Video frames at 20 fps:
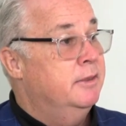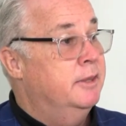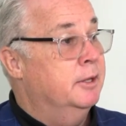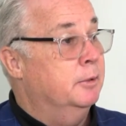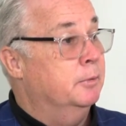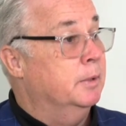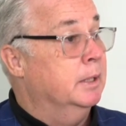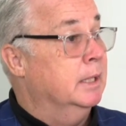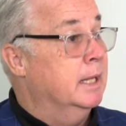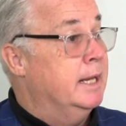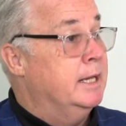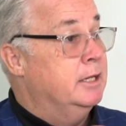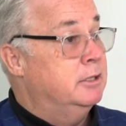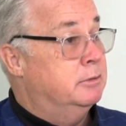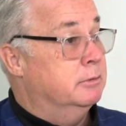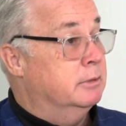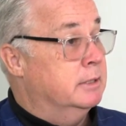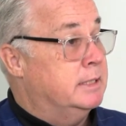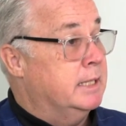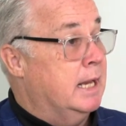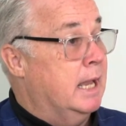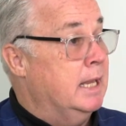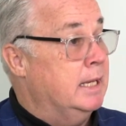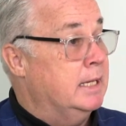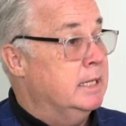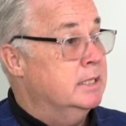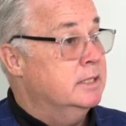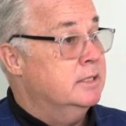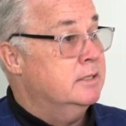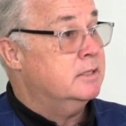that relate to
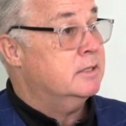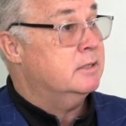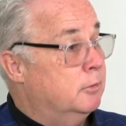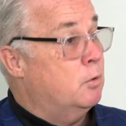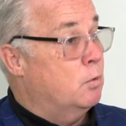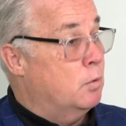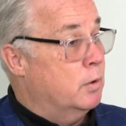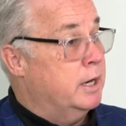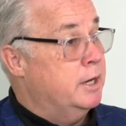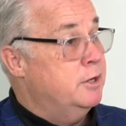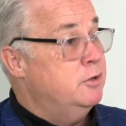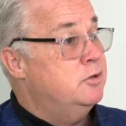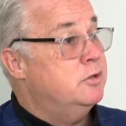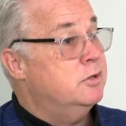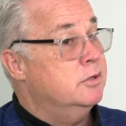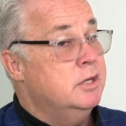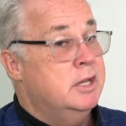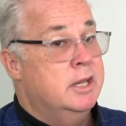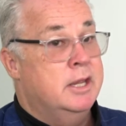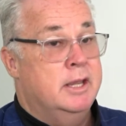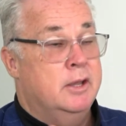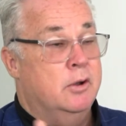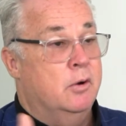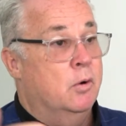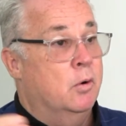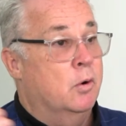Italians coinage, right.